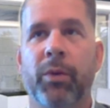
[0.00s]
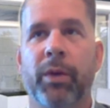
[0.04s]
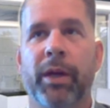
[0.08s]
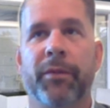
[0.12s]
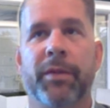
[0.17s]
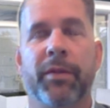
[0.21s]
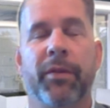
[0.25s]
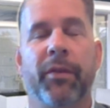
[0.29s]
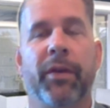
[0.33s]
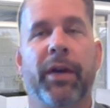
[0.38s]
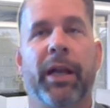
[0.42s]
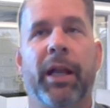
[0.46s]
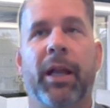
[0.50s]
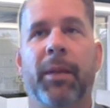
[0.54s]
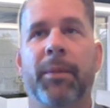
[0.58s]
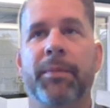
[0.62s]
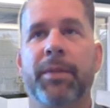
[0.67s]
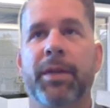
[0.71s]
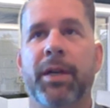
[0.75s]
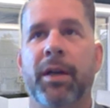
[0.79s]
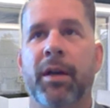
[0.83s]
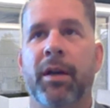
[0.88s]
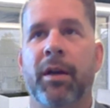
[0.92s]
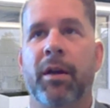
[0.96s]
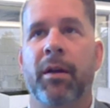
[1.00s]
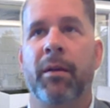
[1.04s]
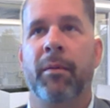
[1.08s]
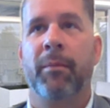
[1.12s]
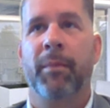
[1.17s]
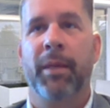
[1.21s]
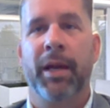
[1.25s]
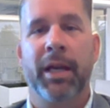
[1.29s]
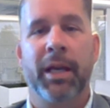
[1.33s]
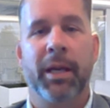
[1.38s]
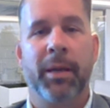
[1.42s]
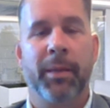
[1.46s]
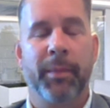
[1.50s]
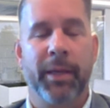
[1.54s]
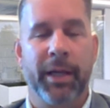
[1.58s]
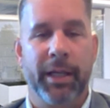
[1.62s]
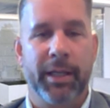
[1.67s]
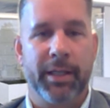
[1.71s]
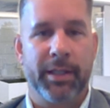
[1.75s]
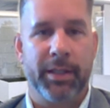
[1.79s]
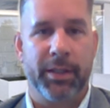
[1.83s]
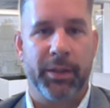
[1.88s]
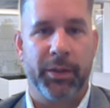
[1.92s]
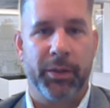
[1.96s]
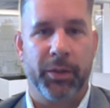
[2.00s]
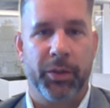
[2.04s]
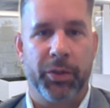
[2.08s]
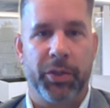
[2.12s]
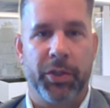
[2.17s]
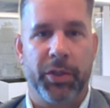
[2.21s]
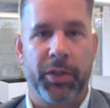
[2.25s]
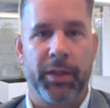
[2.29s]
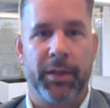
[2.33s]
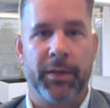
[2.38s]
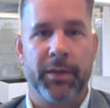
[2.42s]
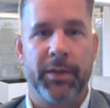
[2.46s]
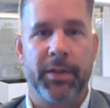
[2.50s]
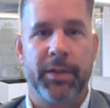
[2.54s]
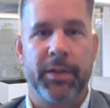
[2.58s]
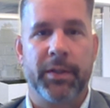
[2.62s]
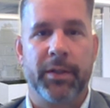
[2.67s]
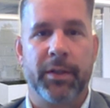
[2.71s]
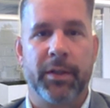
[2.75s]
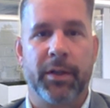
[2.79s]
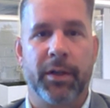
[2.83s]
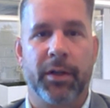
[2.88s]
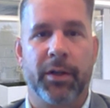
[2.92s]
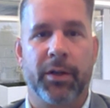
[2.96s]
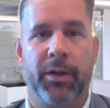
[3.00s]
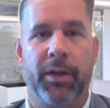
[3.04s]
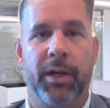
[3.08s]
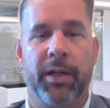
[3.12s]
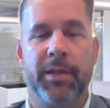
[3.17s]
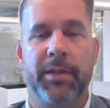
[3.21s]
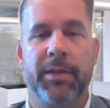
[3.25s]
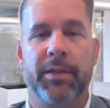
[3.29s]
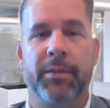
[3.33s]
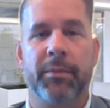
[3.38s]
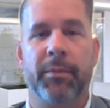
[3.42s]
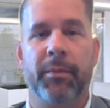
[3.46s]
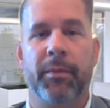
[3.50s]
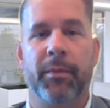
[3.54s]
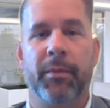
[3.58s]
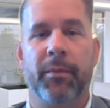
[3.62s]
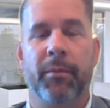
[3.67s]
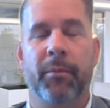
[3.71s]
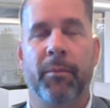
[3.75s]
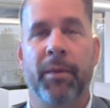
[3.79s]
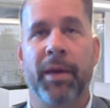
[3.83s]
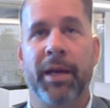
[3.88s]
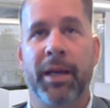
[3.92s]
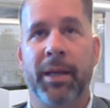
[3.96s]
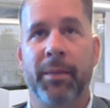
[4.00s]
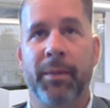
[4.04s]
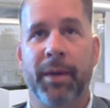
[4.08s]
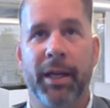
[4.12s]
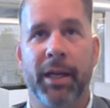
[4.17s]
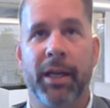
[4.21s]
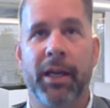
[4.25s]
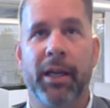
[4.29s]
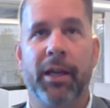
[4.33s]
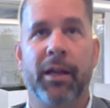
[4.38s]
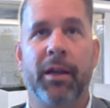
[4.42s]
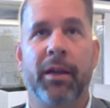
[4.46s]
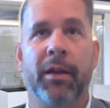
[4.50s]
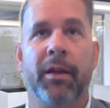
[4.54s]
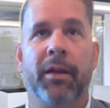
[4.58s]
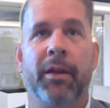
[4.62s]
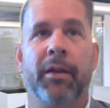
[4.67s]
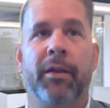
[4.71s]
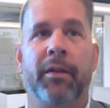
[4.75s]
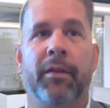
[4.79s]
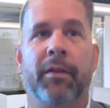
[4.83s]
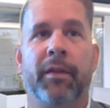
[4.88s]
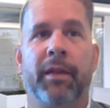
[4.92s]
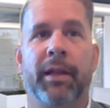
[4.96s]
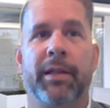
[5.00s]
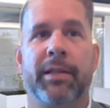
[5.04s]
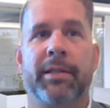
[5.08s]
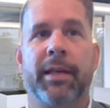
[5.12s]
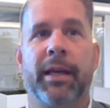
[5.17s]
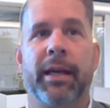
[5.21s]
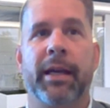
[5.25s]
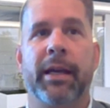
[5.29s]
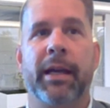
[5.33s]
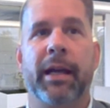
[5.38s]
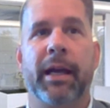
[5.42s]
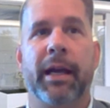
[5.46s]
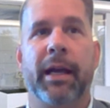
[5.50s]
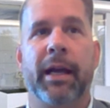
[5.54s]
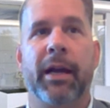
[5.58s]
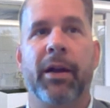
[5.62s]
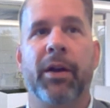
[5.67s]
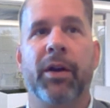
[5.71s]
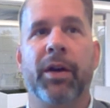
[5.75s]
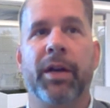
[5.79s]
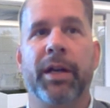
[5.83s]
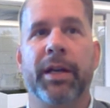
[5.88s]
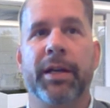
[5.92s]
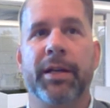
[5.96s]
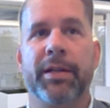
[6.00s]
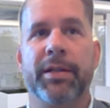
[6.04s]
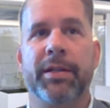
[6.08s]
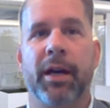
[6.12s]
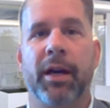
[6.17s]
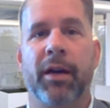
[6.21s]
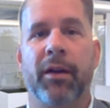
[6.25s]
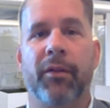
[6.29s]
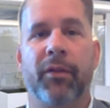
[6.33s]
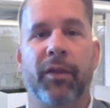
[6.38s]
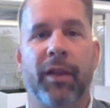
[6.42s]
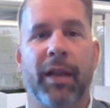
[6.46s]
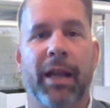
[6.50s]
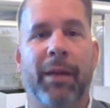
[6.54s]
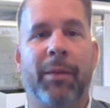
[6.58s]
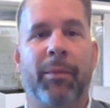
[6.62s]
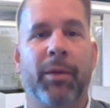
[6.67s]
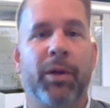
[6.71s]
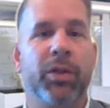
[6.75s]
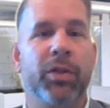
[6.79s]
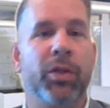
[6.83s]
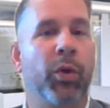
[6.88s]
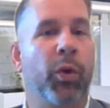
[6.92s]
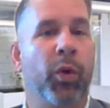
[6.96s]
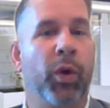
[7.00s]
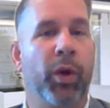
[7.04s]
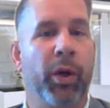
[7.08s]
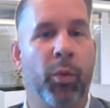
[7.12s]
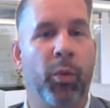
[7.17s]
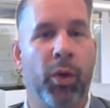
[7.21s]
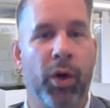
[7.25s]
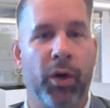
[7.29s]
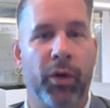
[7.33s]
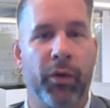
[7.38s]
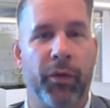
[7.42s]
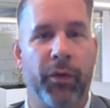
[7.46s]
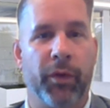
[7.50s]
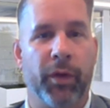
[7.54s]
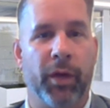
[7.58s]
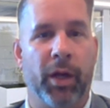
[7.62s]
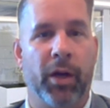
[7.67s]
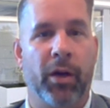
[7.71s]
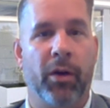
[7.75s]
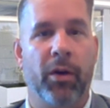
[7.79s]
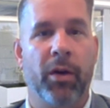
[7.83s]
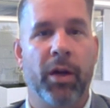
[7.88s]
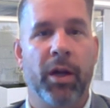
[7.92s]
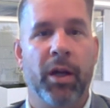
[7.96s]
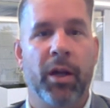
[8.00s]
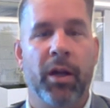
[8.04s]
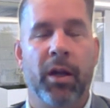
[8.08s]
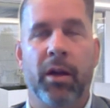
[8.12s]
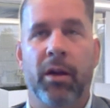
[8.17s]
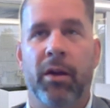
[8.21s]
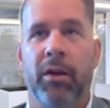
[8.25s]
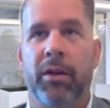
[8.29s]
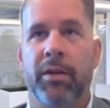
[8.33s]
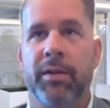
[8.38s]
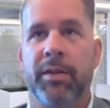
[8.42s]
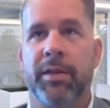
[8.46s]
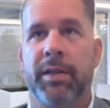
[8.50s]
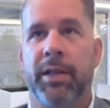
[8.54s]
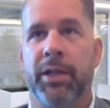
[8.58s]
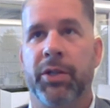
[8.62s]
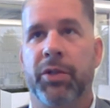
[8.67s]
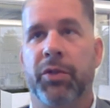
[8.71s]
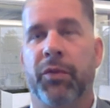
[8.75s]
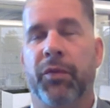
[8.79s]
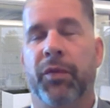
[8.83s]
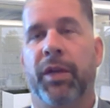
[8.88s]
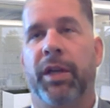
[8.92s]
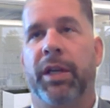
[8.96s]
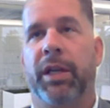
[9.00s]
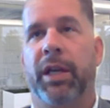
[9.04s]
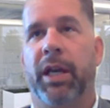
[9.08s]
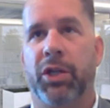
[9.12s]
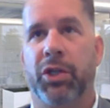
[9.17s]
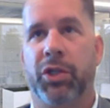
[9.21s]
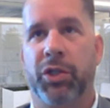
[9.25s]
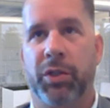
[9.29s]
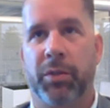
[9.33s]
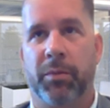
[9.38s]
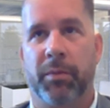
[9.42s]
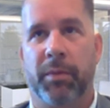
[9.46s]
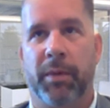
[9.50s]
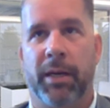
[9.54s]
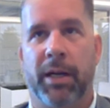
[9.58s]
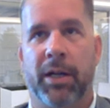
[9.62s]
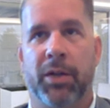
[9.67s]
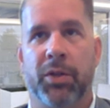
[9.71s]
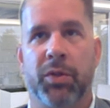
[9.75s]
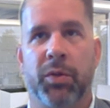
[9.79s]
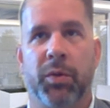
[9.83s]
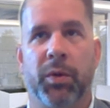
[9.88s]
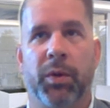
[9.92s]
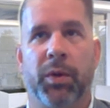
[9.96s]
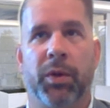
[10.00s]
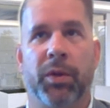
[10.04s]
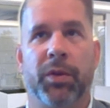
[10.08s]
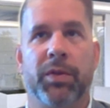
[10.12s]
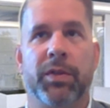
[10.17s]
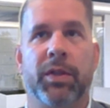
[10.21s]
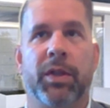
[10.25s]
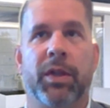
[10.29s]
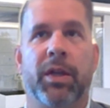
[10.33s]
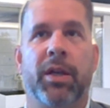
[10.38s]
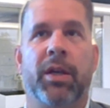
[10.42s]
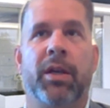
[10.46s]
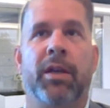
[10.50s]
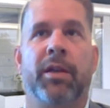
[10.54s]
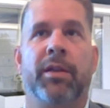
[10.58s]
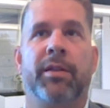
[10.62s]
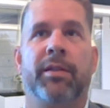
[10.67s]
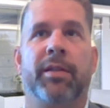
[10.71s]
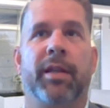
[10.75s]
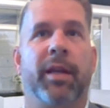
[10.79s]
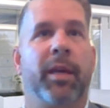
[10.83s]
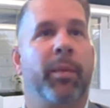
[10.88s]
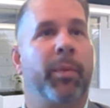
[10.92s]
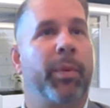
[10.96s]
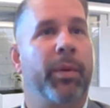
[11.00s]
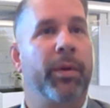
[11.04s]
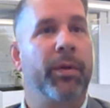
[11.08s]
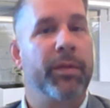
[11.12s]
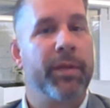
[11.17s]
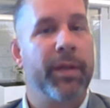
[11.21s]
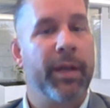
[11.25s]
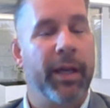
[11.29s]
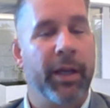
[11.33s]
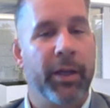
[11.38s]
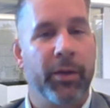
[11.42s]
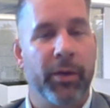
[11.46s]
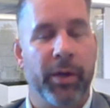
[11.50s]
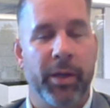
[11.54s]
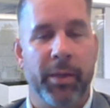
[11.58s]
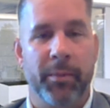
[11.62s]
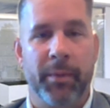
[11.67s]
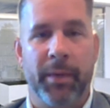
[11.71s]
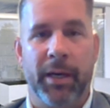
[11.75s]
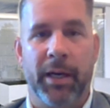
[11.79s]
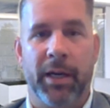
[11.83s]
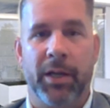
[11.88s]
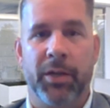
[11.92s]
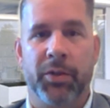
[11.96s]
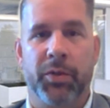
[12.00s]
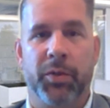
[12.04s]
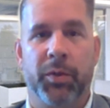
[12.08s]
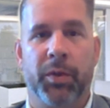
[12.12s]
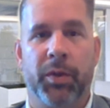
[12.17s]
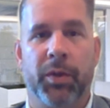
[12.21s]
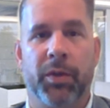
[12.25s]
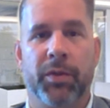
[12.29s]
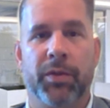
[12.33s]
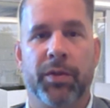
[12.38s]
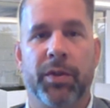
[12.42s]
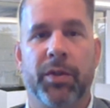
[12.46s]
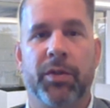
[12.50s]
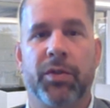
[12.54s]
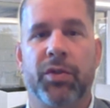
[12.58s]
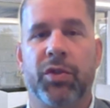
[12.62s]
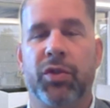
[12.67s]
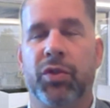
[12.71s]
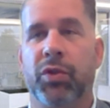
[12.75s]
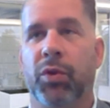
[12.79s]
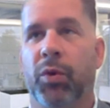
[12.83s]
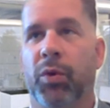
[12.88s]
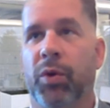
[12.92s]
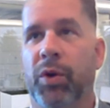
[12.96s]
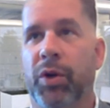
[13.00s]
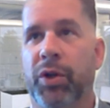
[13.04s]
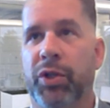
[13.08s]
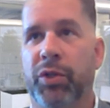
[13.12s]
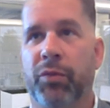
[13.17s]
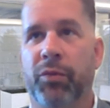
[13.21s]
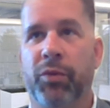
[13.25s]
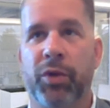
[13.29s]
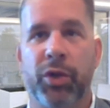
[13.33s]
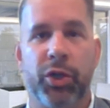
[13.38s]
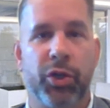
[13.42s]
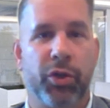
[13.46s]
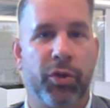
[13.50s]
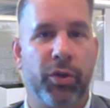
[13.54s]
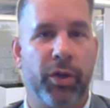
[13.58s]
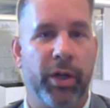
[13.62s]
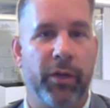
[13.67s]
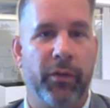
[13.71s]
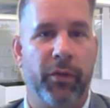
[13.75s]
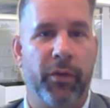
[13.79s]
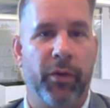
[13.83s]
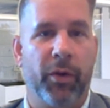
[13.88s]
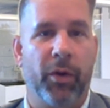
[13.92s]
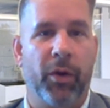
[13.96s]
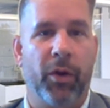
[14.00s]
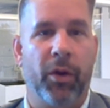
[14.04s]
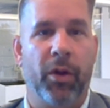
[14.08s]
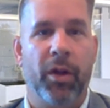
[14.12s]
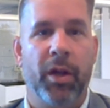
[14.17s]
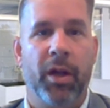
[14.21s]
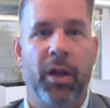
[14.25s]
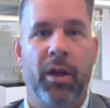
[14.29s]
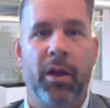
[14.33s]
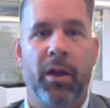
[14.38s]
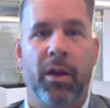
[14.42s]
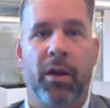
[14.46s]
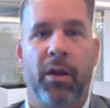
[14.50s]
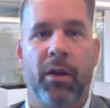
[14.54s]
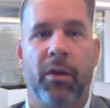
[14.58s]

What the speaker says: We have developed many, many solutions across many, many, let's say, areas of laboratory workflow, centrifugation modules, sample integrity modules, storage and retrieval,